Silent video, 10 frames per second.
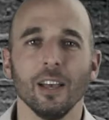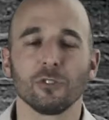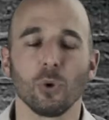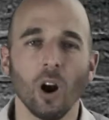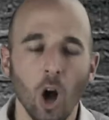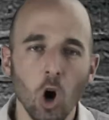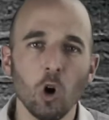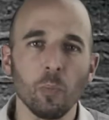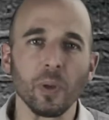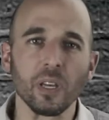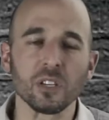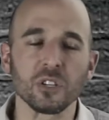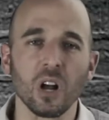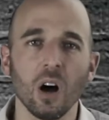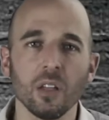So our hope
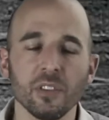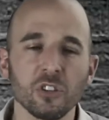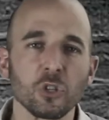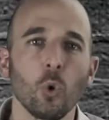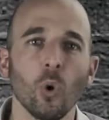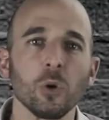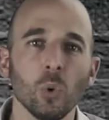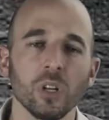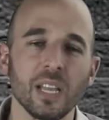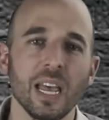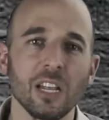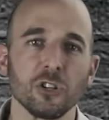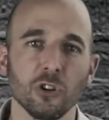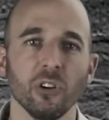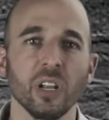is on this 21-day
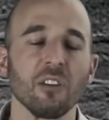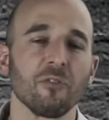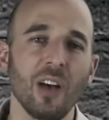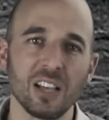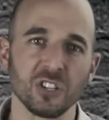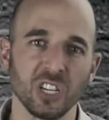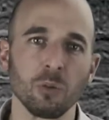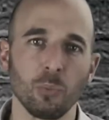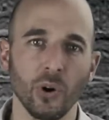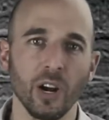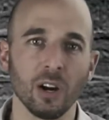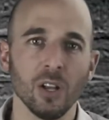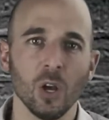journey of fasting and prayer,